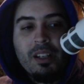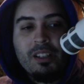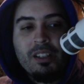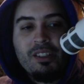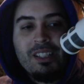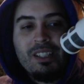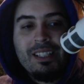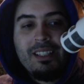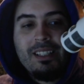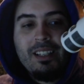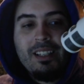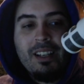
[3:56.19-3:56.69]

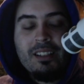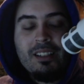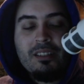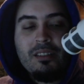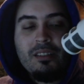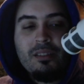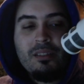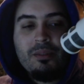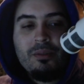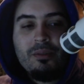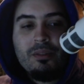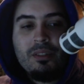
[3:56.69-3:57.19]
She does
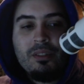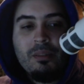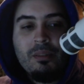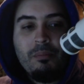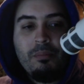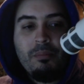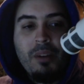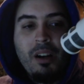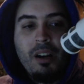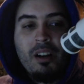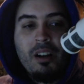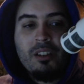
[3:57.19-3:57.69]
lose the
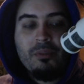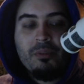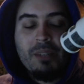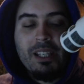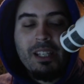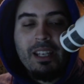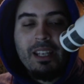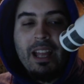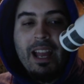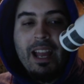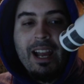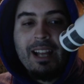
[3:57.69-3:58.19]
bond with
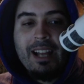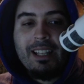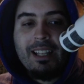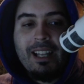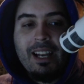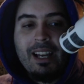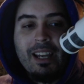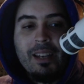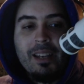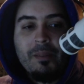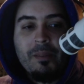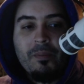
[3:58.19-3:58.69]
an
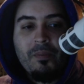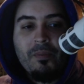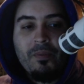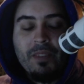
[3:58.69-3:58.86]
ally